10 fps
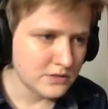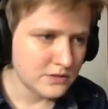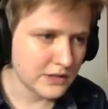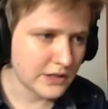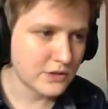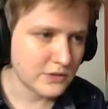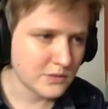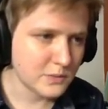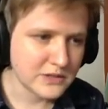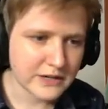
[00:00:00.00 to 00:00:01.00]
I could use
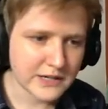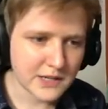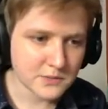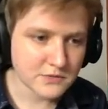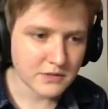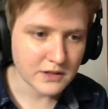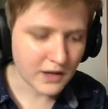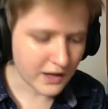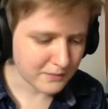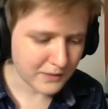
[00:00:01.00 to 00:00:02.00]
some wind right now. It's really
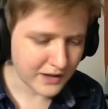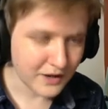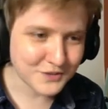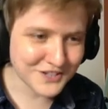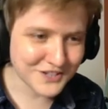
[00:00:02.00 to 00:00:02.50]
hot in my house.